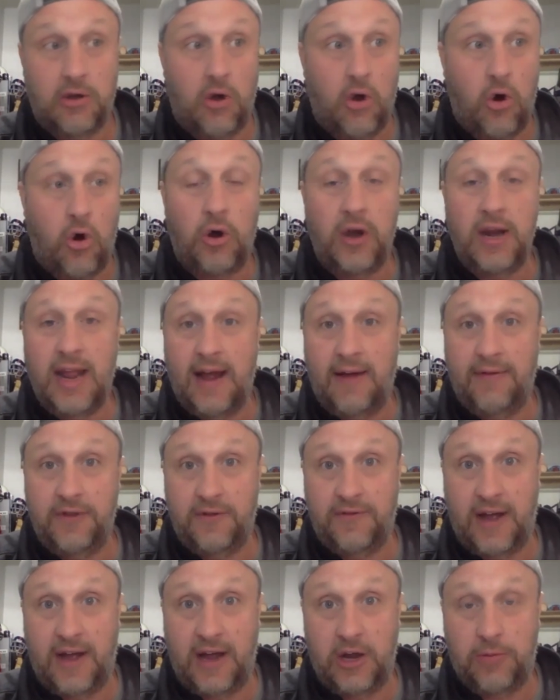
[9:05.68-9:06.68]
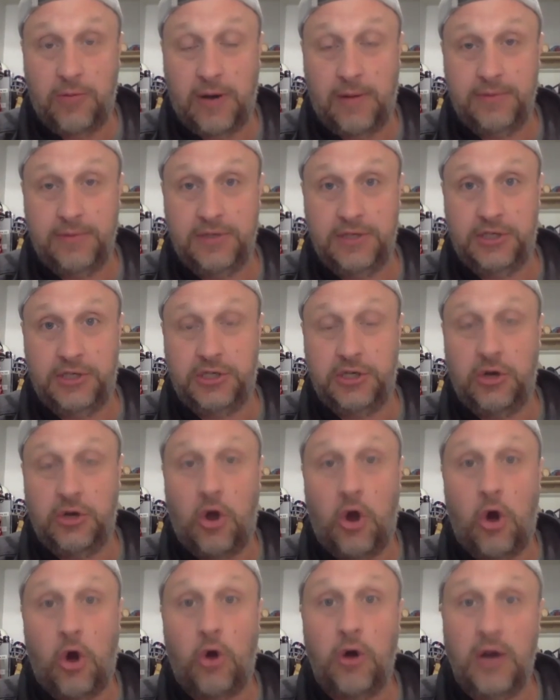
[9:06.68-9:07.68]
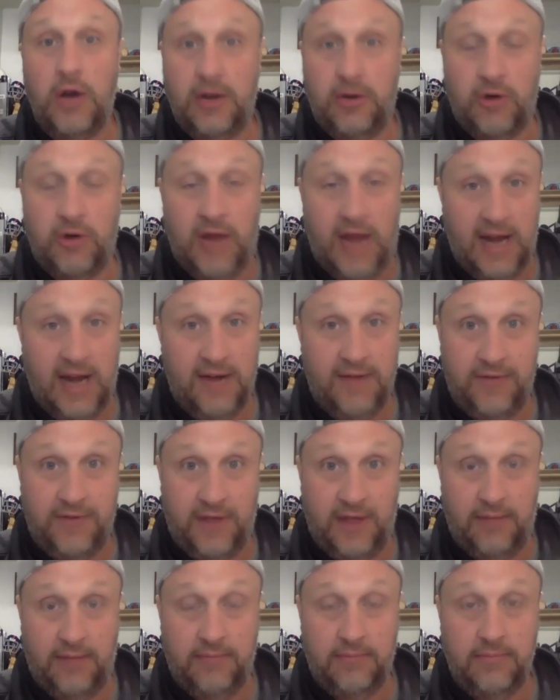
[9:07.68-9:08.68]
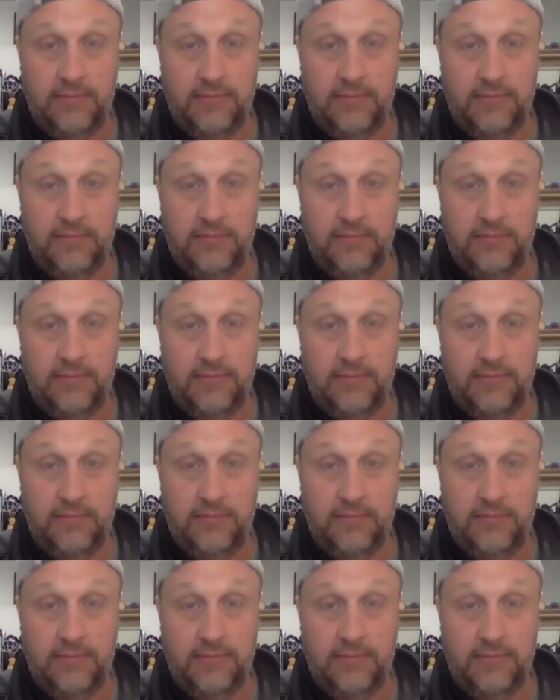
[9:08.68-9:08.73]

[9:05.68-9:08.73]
already have their value proposition already created for them.